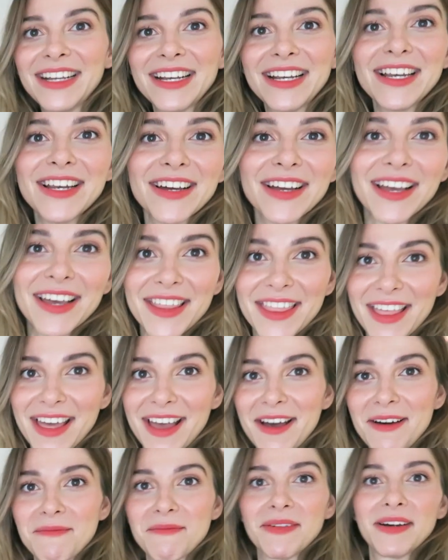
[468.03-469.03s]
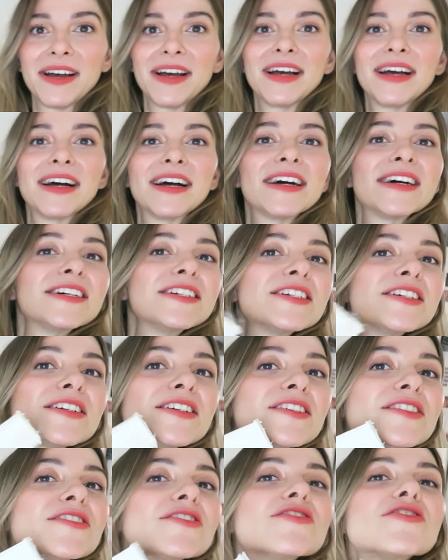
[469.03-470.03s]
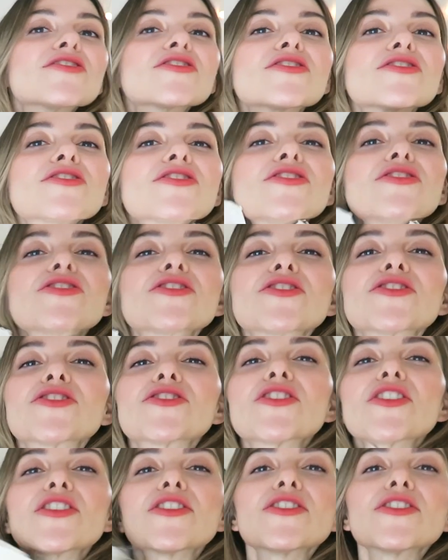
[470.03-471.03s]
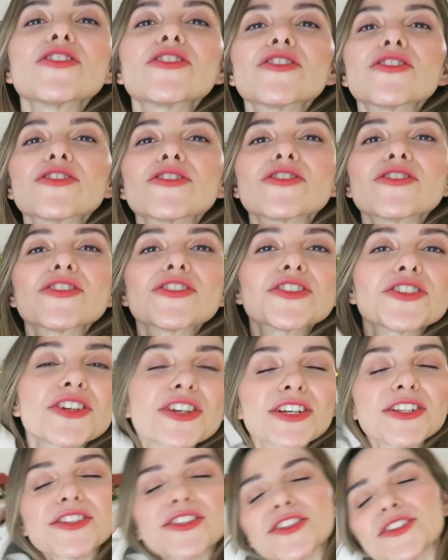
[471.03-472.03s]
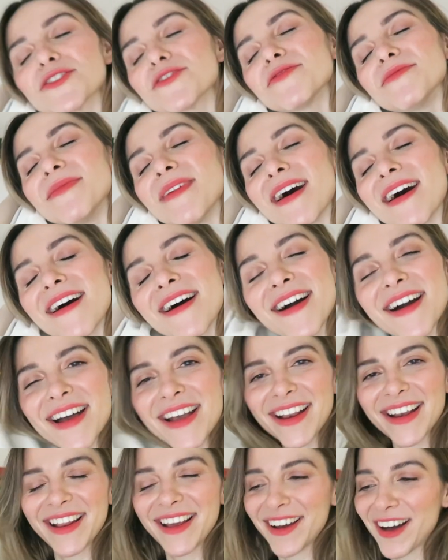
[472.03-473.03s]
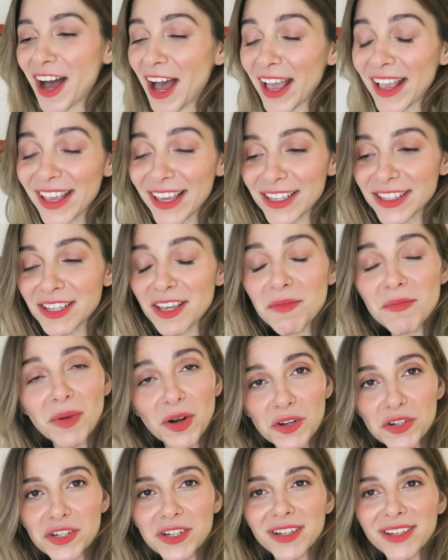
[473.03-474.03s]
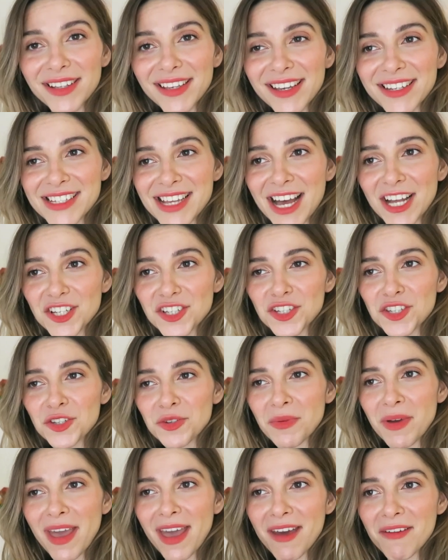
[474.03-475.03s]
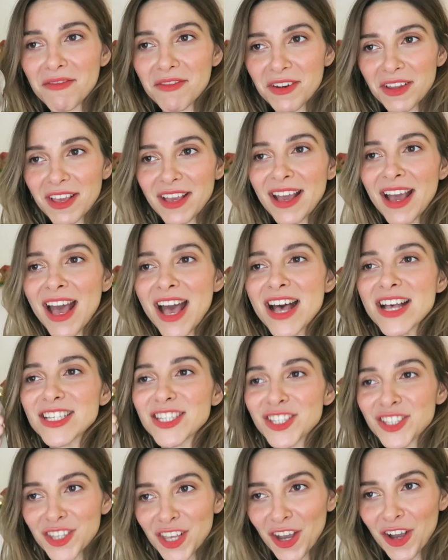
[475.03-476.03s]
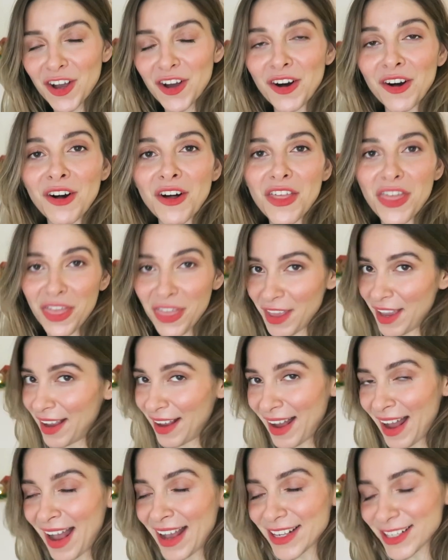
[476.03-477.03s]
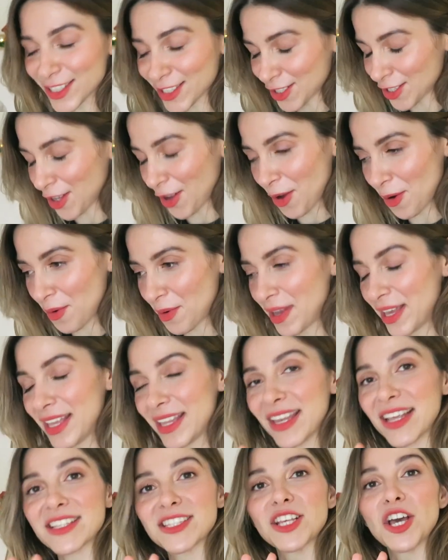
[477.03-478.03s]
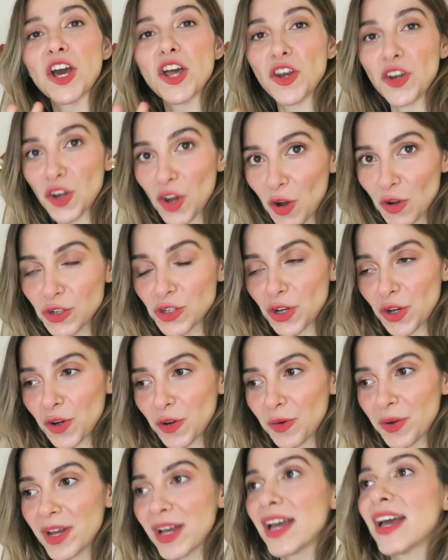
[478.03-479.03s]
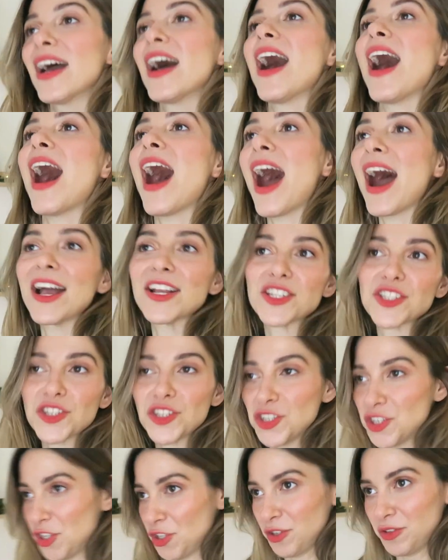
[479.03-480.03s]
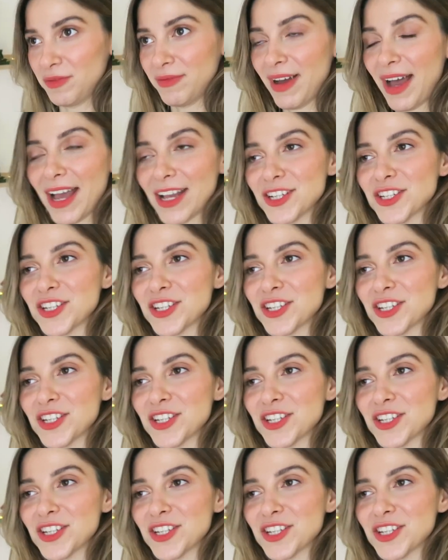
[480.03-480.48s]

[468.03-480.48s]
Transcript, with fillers: Look at them! Look at these tiny jeans of mine. I get emotionally attached to every single thing I sew. It is no joke. I just do. I